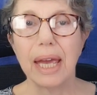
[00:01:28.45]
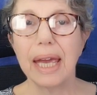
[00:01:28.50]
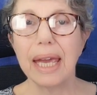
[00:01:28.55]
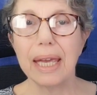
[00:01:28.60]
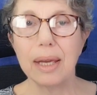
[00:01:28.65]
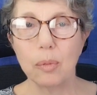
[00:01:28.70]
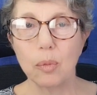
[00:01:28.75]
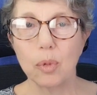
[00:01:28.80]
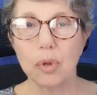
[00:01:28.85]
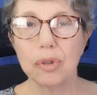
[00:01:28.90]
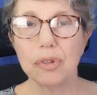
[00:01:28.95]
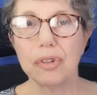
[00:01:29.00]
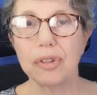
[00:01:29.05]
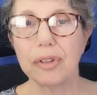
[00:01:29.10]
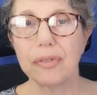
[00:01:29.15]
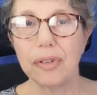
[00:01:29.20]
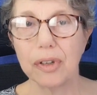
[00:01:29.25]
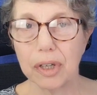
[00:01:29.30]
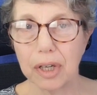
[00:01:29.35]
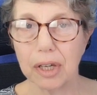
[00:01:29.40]
it wouldn't
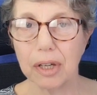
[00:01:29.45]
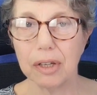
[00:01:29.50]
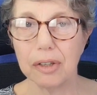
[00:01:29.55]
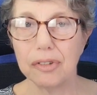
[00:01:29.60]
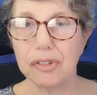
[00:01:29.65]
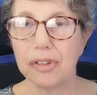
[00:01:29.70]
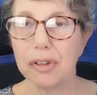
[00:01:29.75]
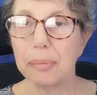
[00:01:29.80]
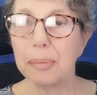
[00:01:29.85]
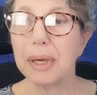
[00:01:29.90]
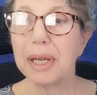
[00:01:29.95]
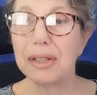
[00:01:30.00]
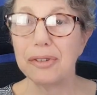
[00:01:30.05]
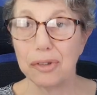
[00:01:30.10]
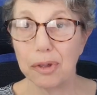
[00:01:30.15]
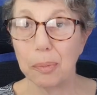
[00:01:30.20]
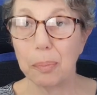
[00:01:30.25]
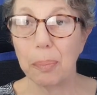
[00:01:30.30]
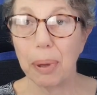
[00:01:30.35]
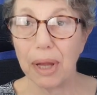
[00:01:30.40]
have occurred to me
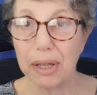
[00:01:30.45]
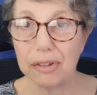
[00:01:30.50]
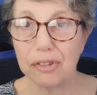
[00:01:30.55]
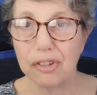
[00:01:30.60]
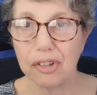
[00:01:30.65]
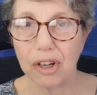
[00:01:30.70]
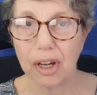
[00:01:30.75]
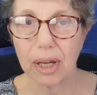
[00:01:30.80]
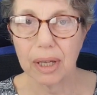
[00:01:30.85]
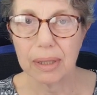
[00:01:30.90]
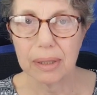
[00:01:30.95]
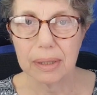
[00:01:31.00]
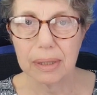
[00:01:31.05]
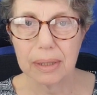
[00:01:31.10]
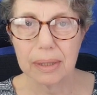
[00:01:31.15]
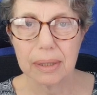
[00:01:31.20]
to punch her.